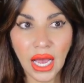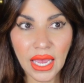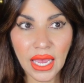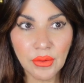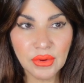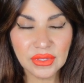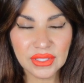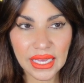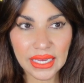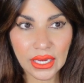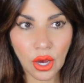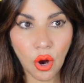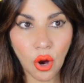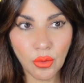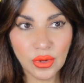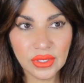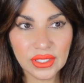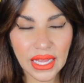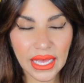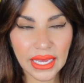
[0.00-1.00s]
It was like
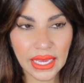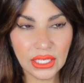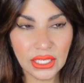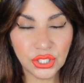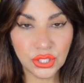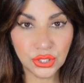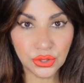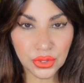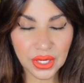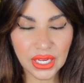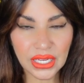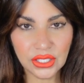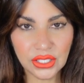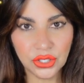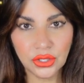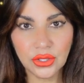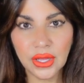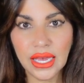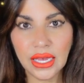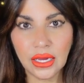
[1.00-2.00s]
almost like a duty
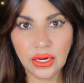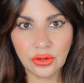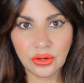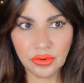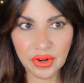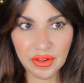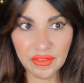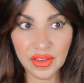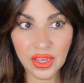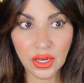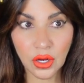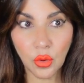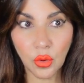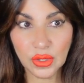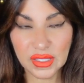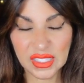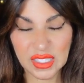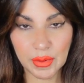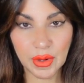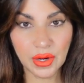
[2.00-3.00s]
to like reveal
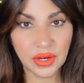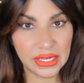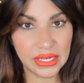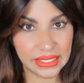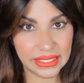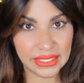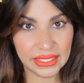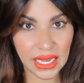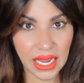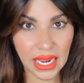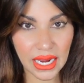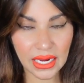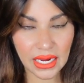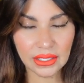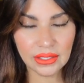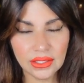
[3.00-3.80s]
what spirit is saying.